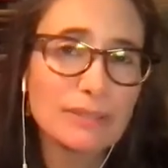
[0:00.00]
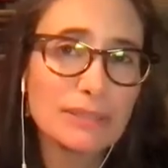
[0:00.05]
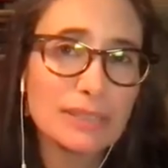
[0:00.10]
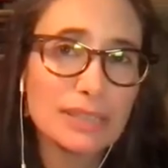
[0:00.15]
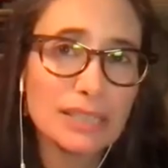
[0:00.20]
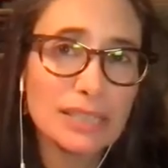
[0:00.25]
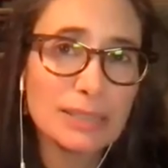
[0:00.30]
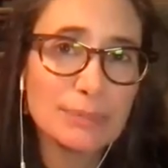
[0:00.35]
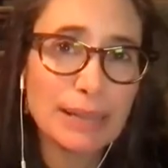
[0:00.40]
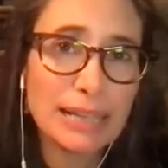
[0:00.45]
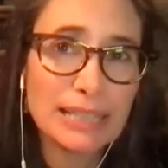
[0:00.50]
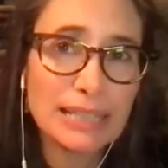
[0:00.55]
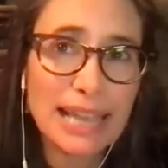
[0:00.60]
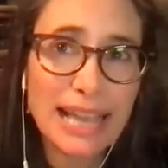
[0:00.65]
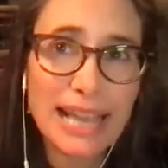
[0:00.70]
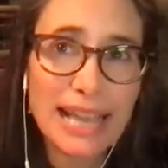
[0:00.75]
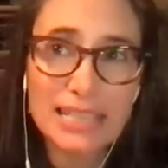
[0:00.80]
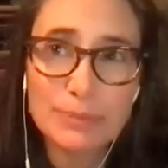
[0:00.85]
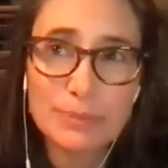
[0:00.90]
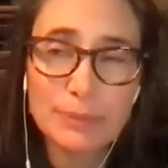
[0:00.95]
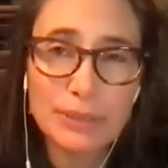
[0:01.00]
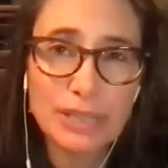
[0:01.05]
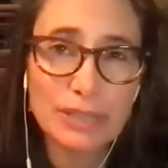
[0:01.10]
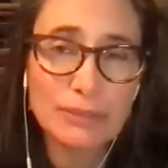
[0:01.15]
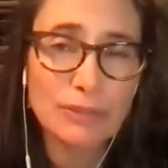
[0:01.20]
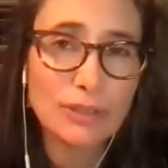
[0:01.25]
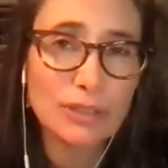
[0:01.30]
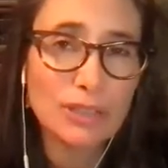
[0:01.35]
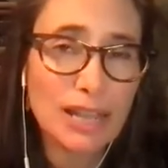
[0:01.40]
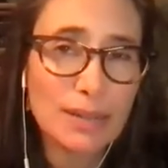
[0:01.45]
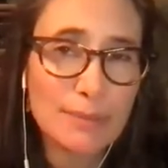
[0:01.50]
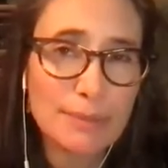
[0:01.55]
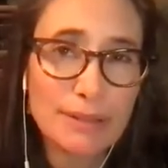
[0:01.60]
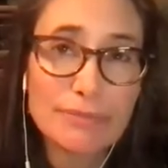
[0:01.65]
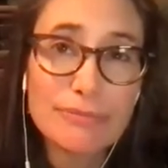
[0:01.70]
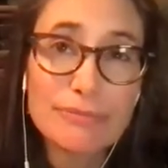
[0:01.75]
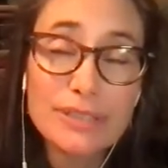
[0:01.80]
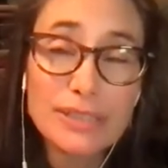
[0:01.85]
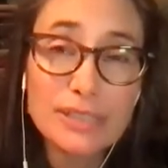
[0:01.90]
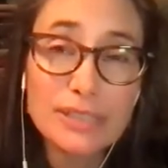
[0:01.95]
in my last book, I wrote a lot about
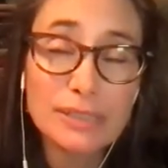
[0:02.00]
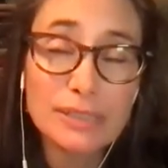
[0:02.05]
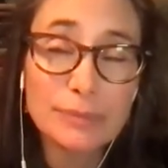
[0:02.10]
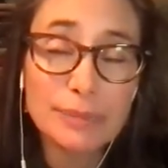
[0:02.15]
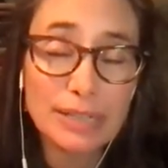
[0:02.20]
film,